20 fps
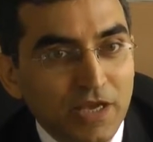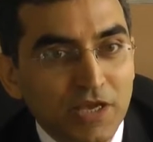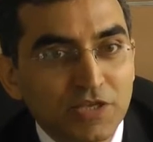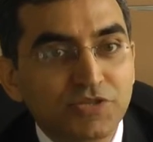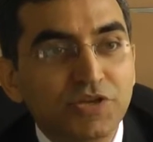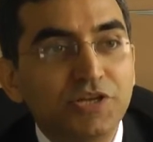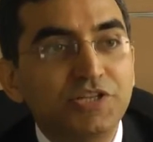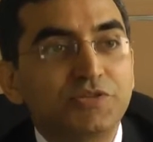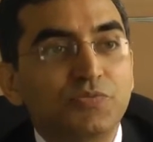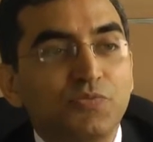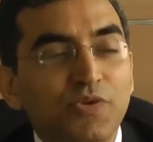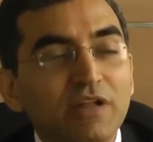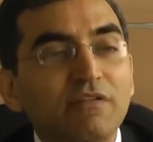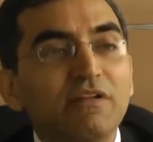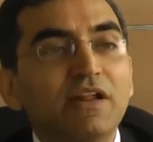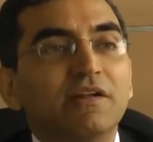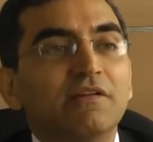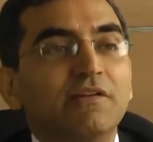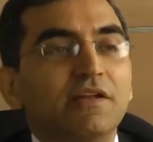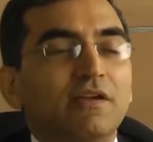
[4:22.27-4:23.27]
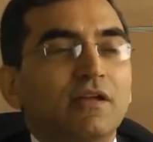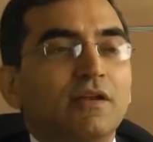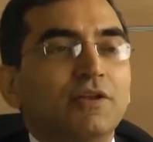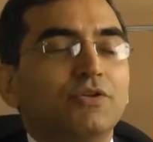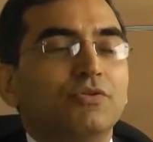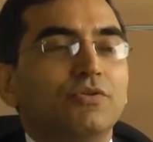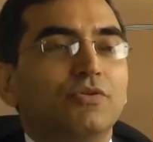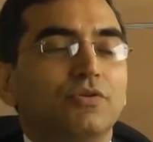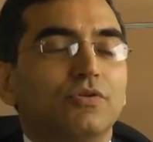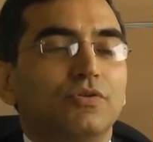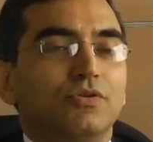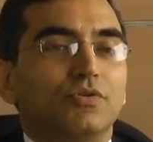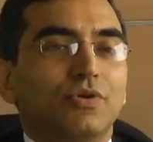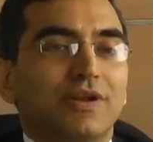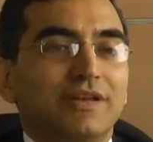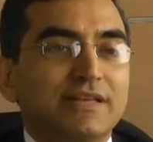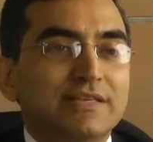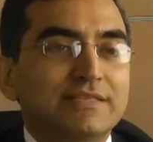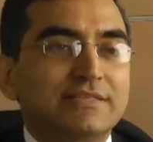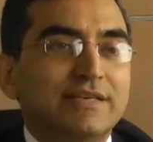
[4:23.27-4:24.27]
So it's very, very critical to
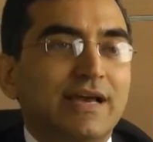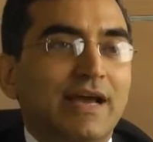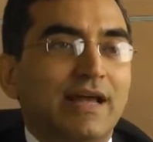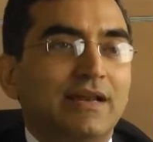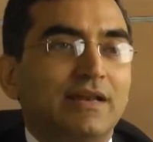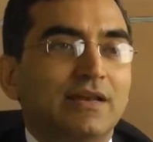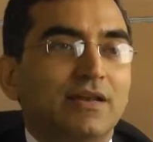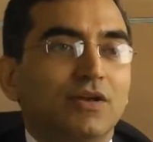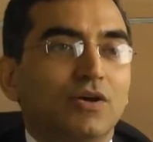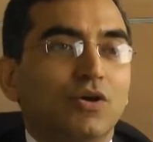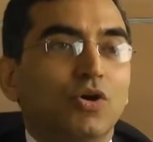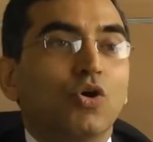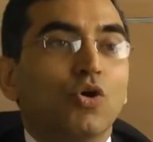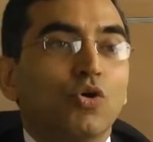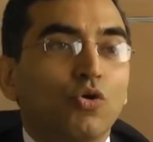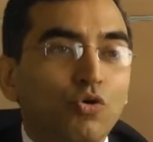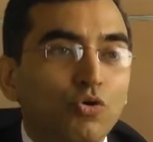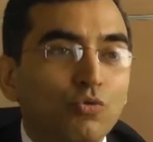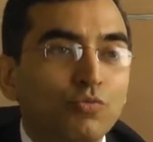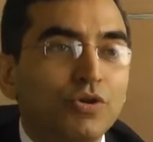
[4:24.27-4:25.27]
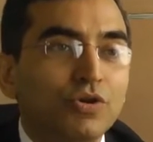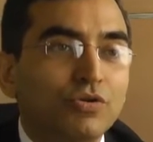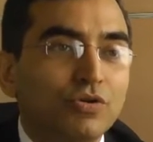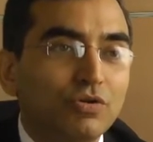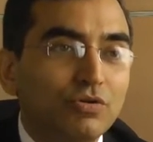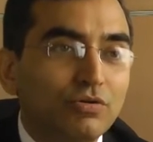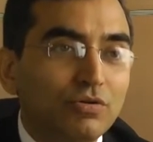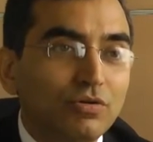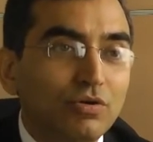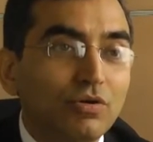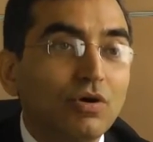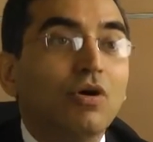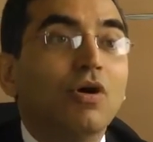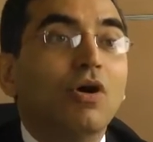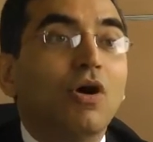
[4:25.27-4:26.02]
understand whom you know,